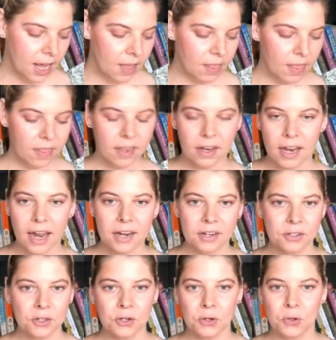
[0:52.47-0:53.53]
And then the
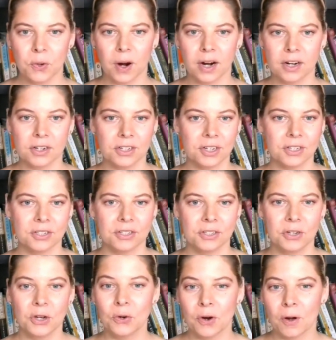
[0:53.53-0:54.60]
last 2 are just
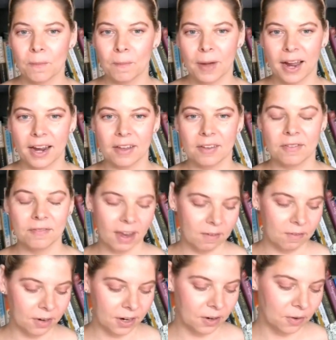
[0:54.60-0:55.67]
2 of my
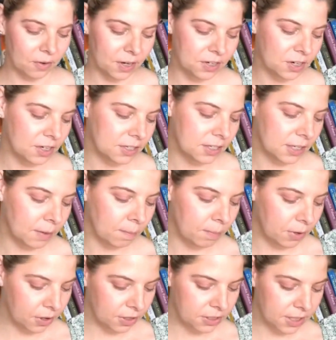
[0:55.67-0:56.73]
favorite Regency
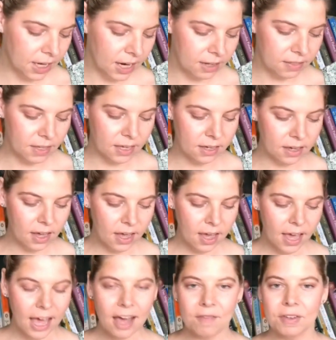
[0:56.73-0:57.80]
books that I think
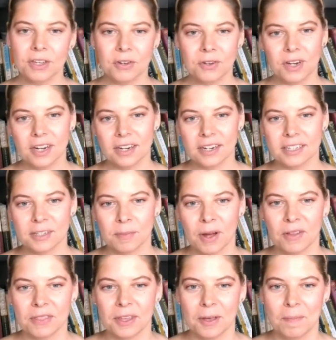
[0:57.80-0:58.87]
have a uniqueness
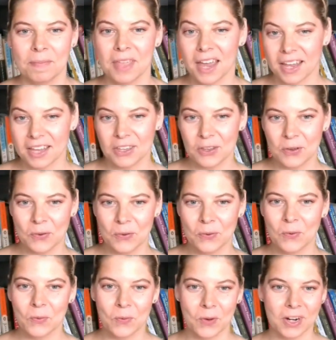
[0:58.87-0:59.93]
about them that
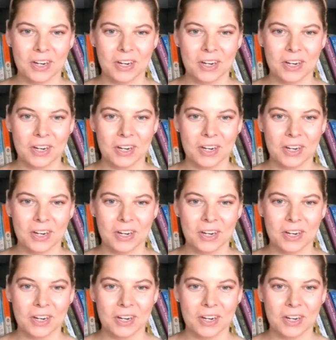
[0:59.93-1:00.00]
you would